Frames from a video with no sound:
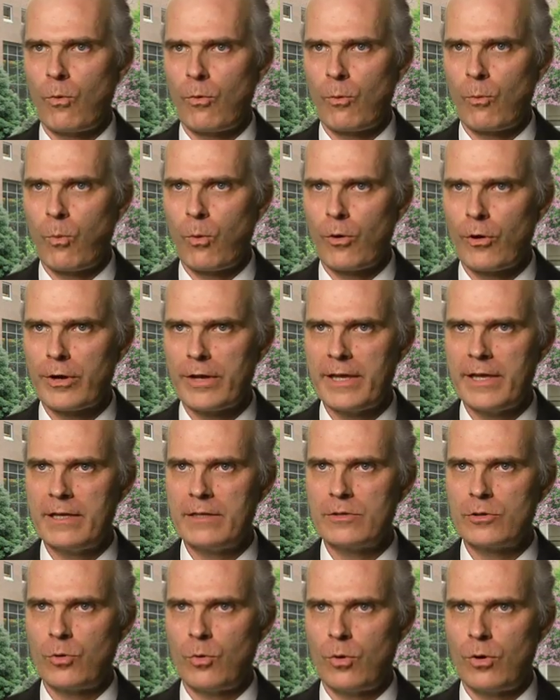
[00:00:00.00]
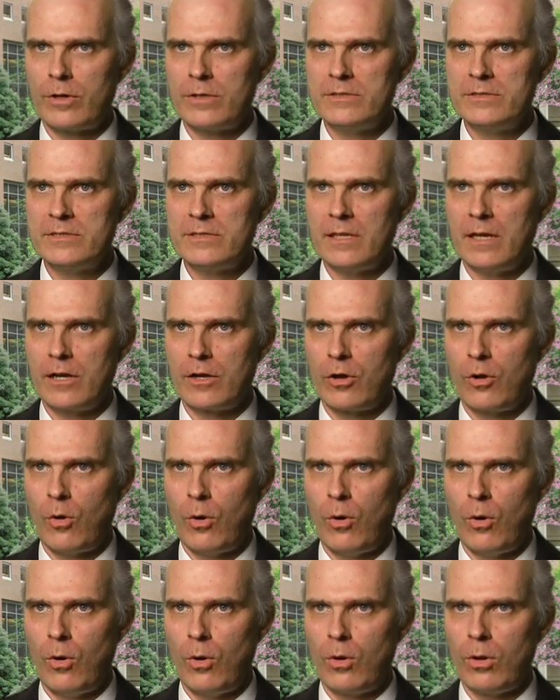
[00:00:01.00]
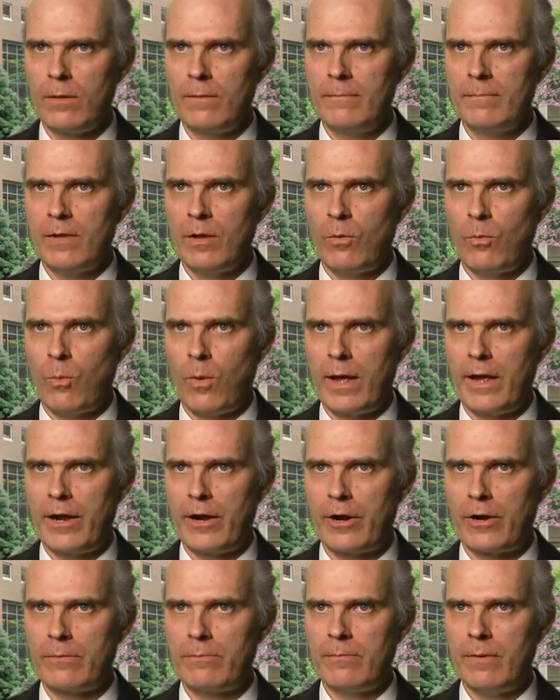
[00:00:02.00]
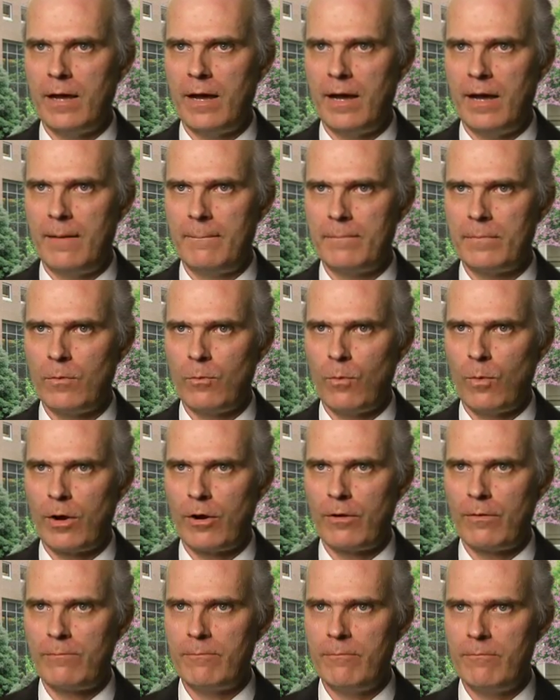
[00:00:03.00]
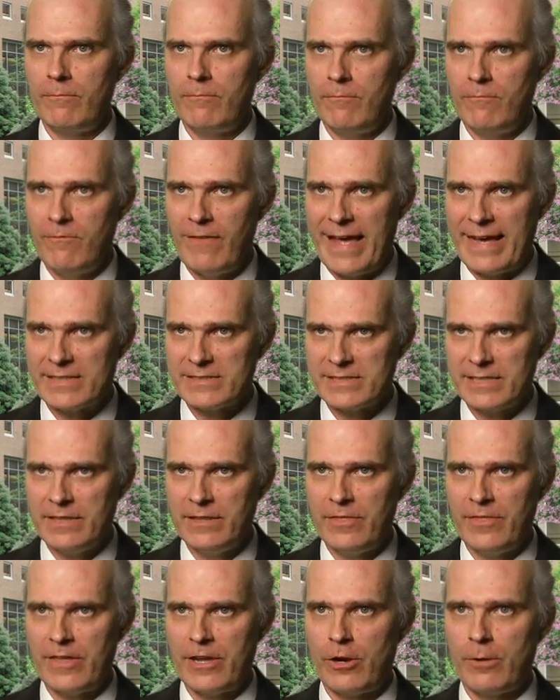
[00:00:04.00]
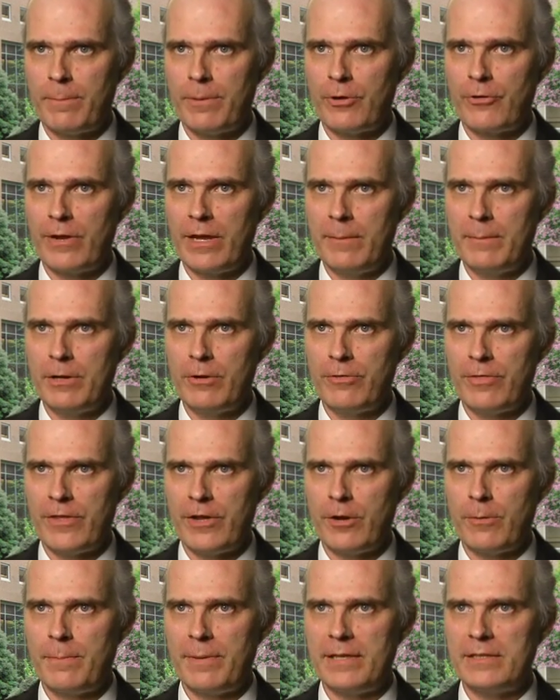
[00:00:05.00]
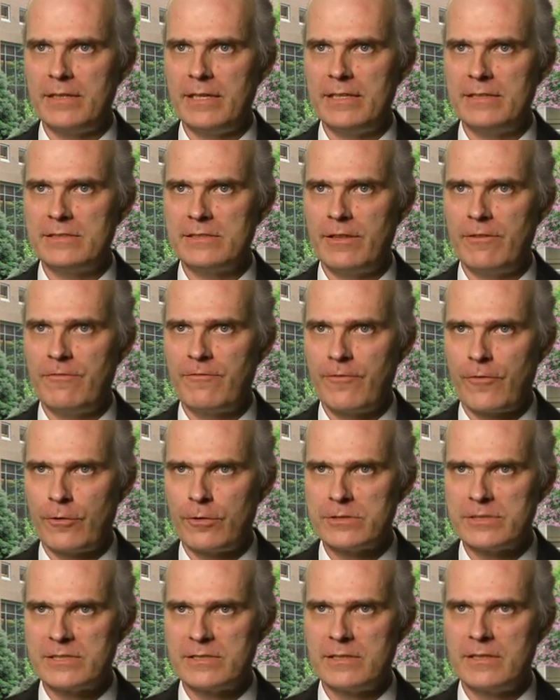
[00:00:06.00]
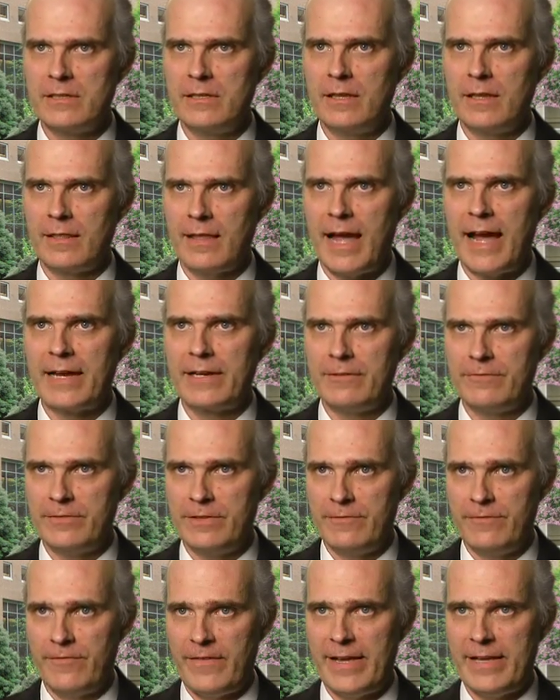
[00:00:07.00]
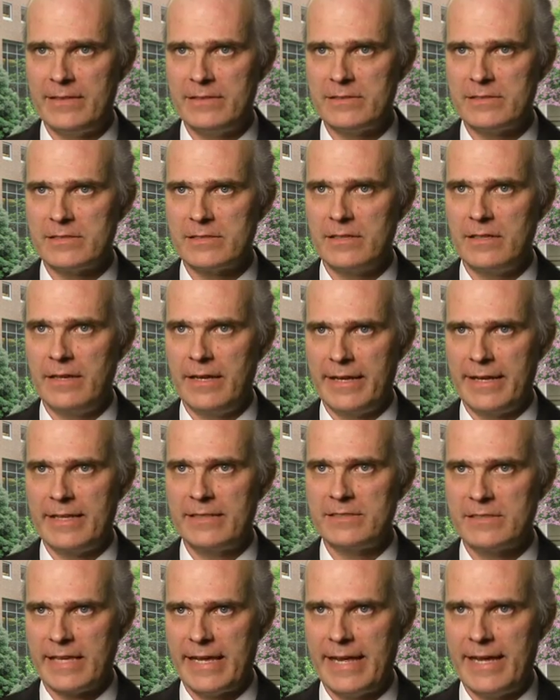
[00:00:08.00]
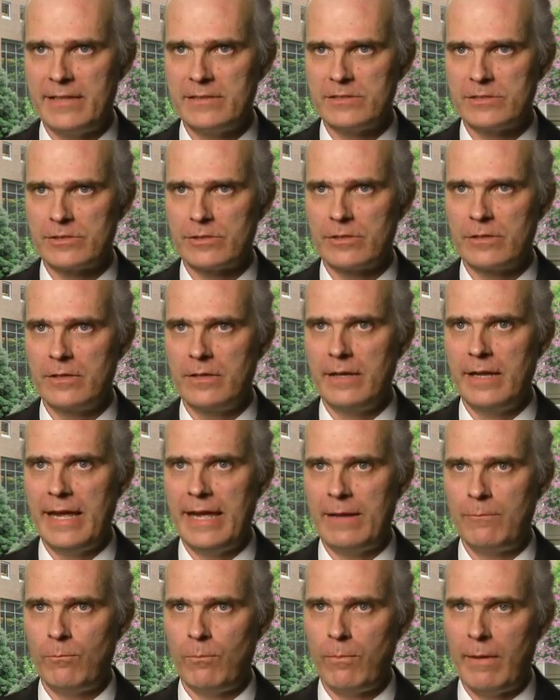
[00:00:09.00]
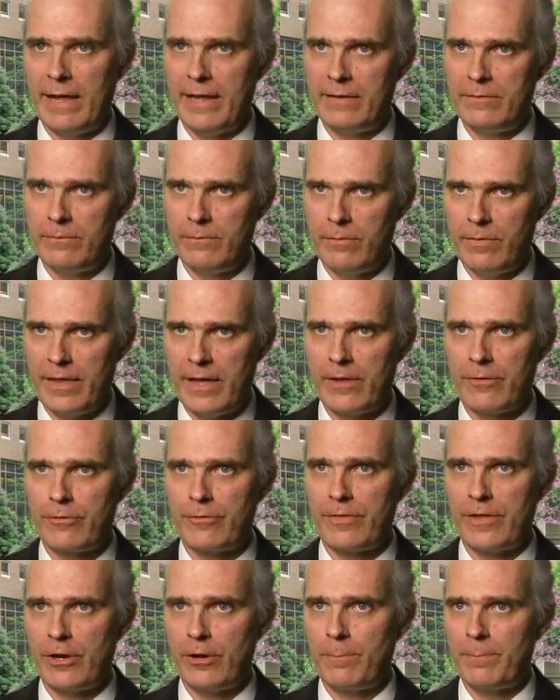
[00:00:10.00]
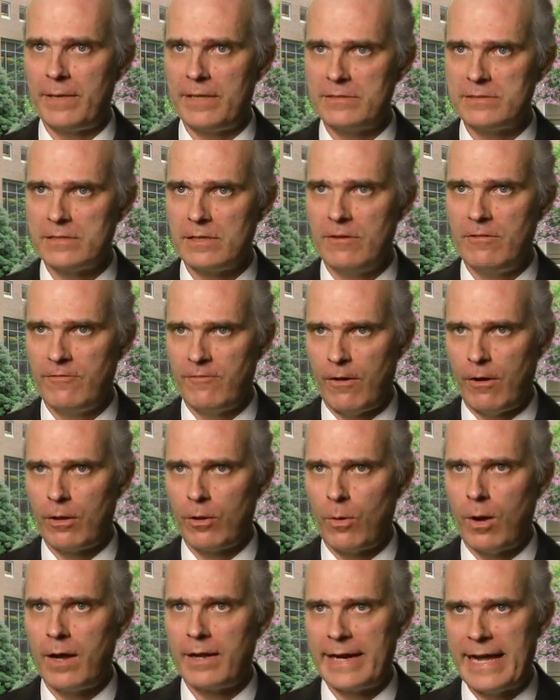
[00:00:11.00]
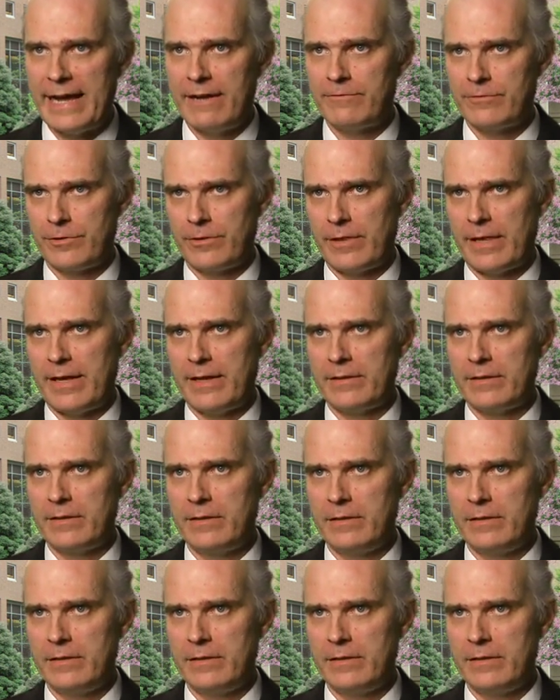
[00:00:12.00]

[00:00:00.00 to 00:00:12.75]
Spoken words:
We're working towards a goal where vaccine therapy or immunotherapy is the first line of defense against cancer, and the other therapies follow on after that.